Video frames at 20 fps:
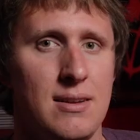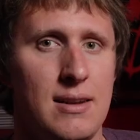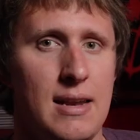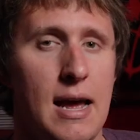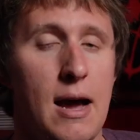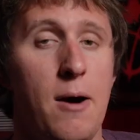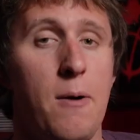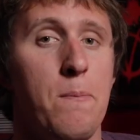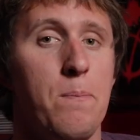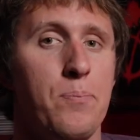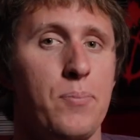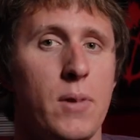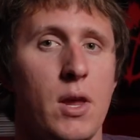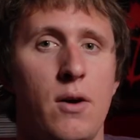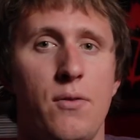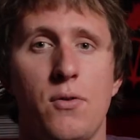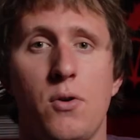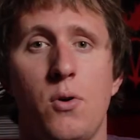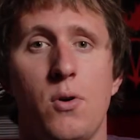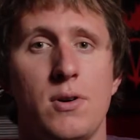Now,
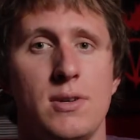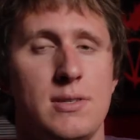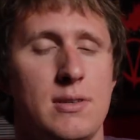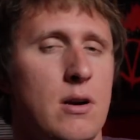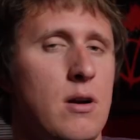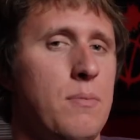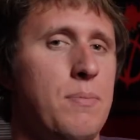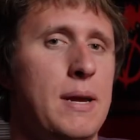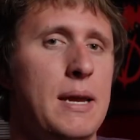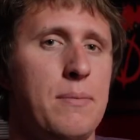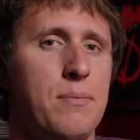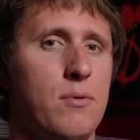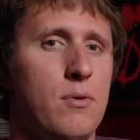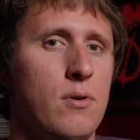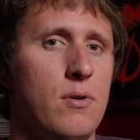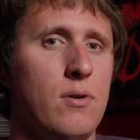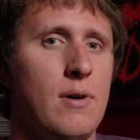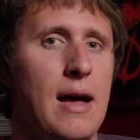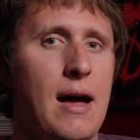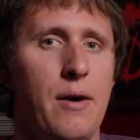of course, there are
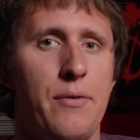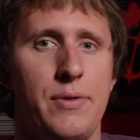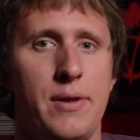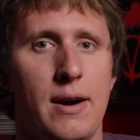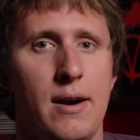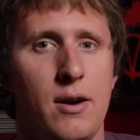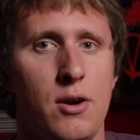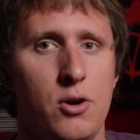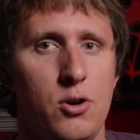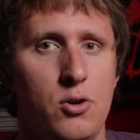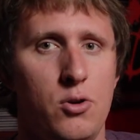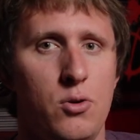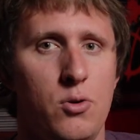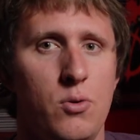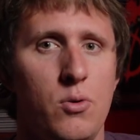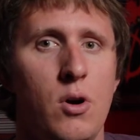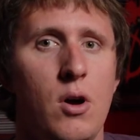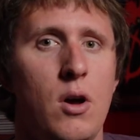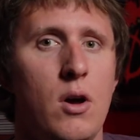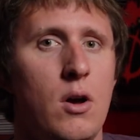people out there
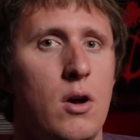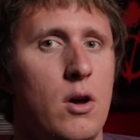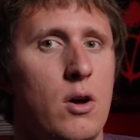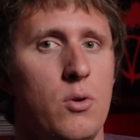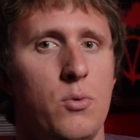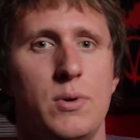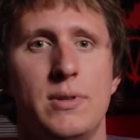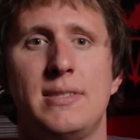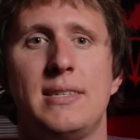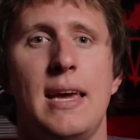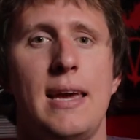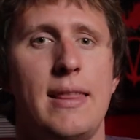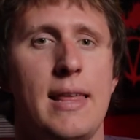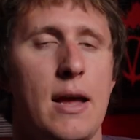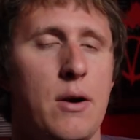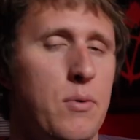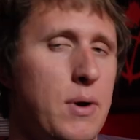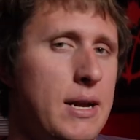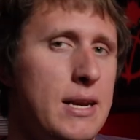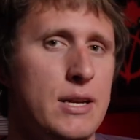who would say
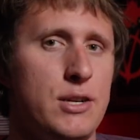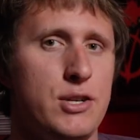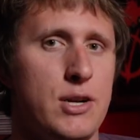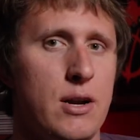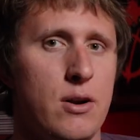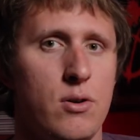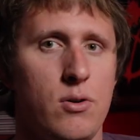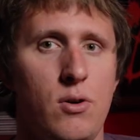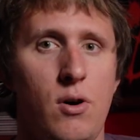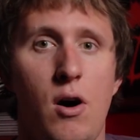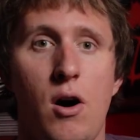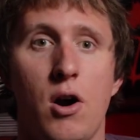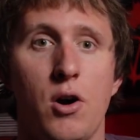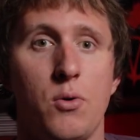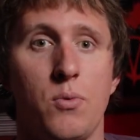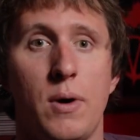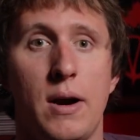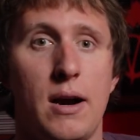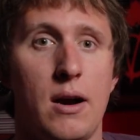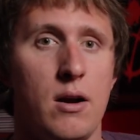that RAID in general,
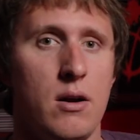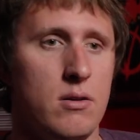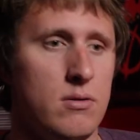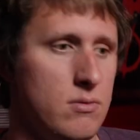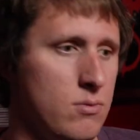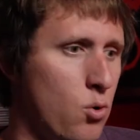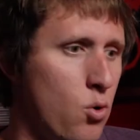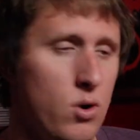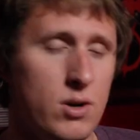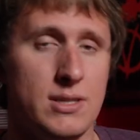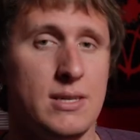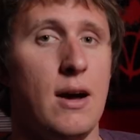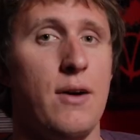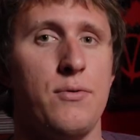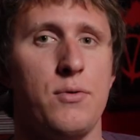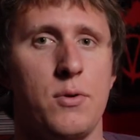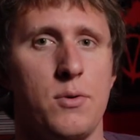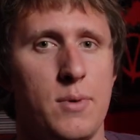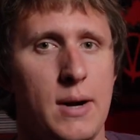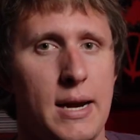hardware or
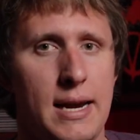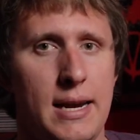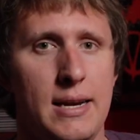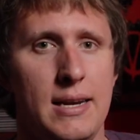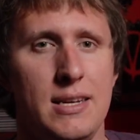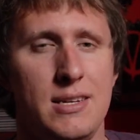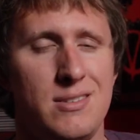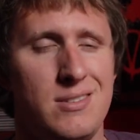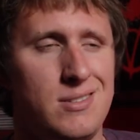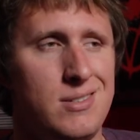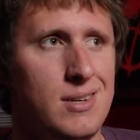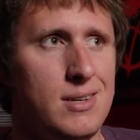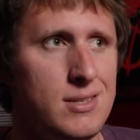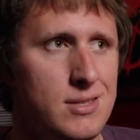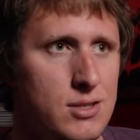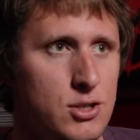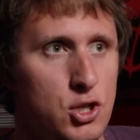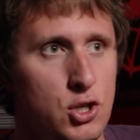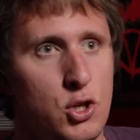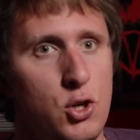software RAID, is
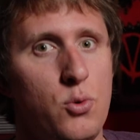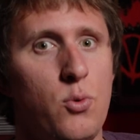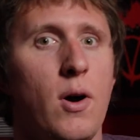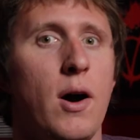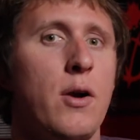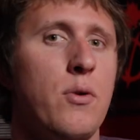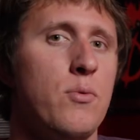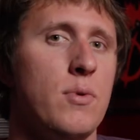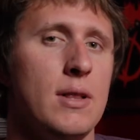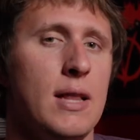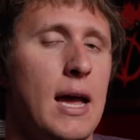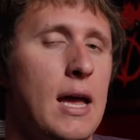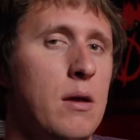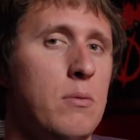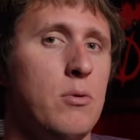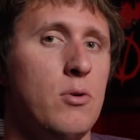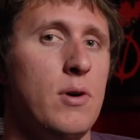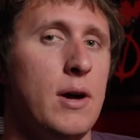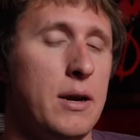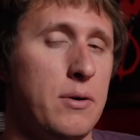just too
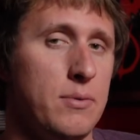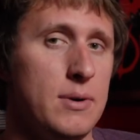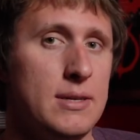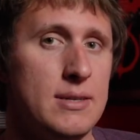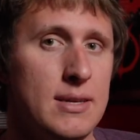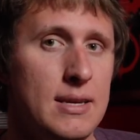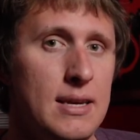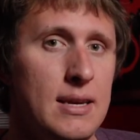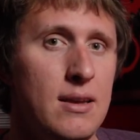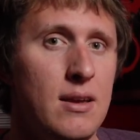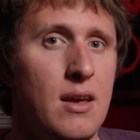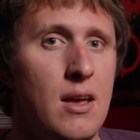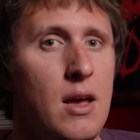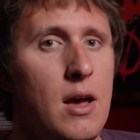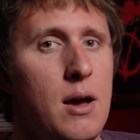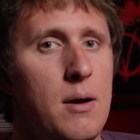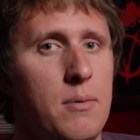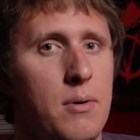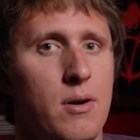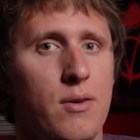unreliable and risky.
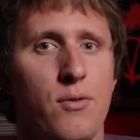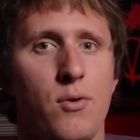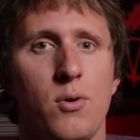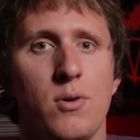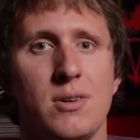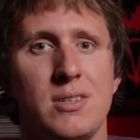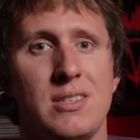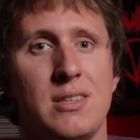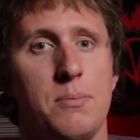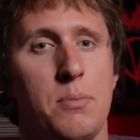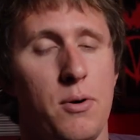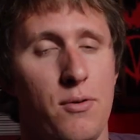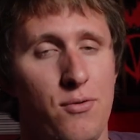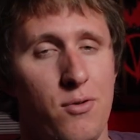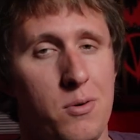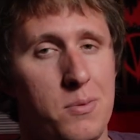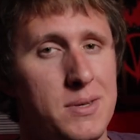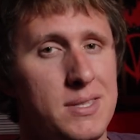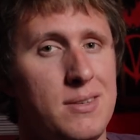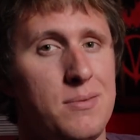But of course, the
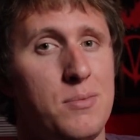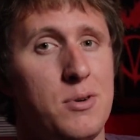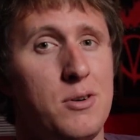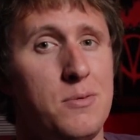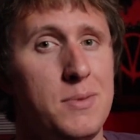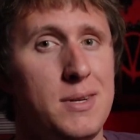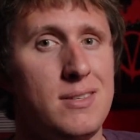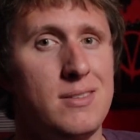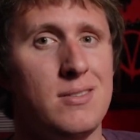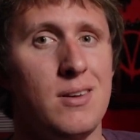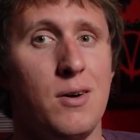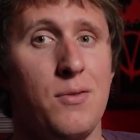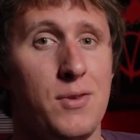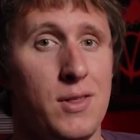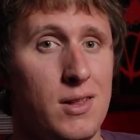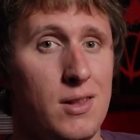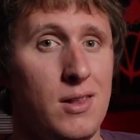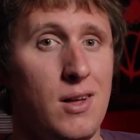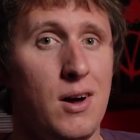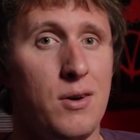performance improvements over
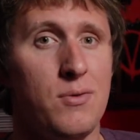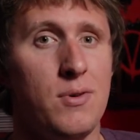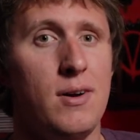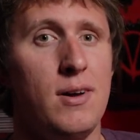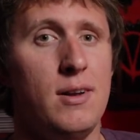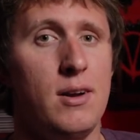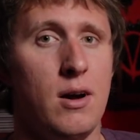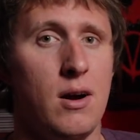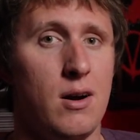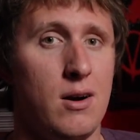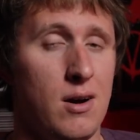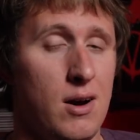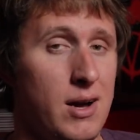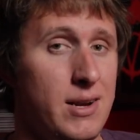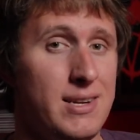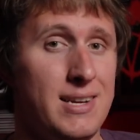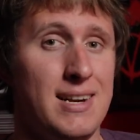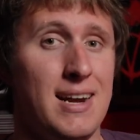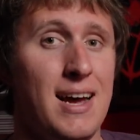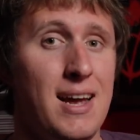the long run are
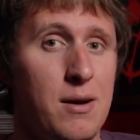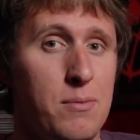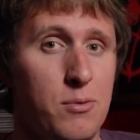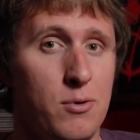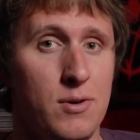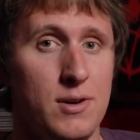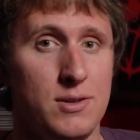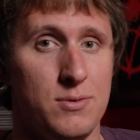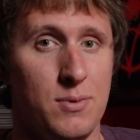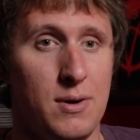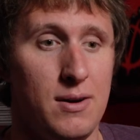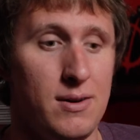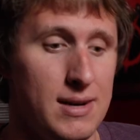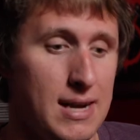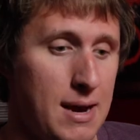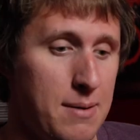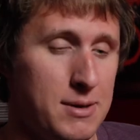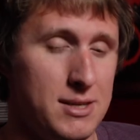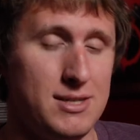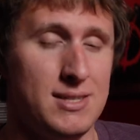undeniable as well, and
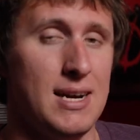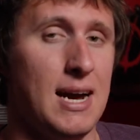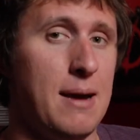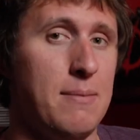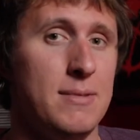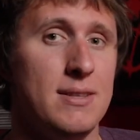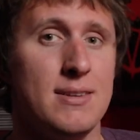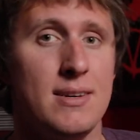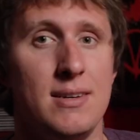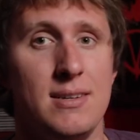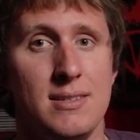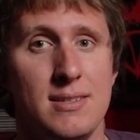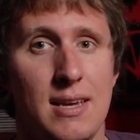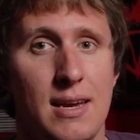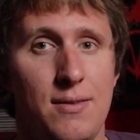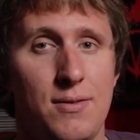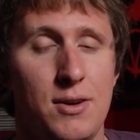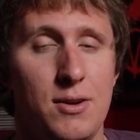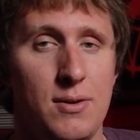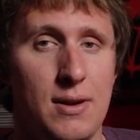how much time it's gonna
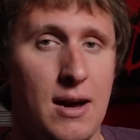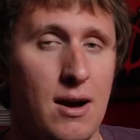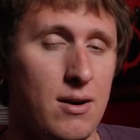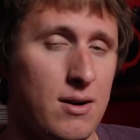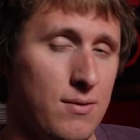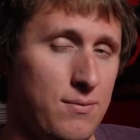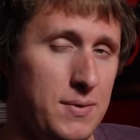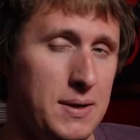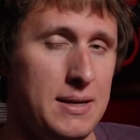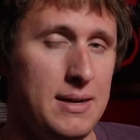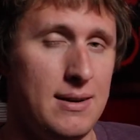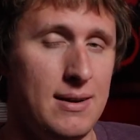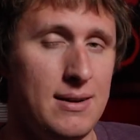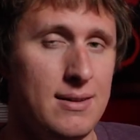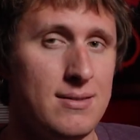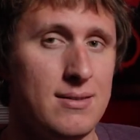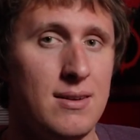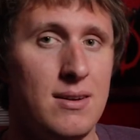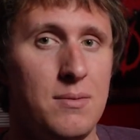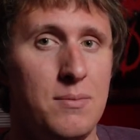save you and how convenient
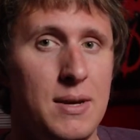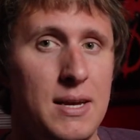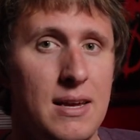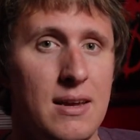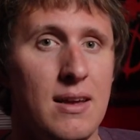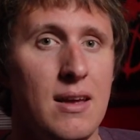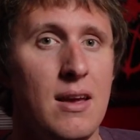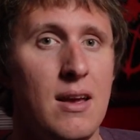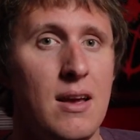it's gonna be.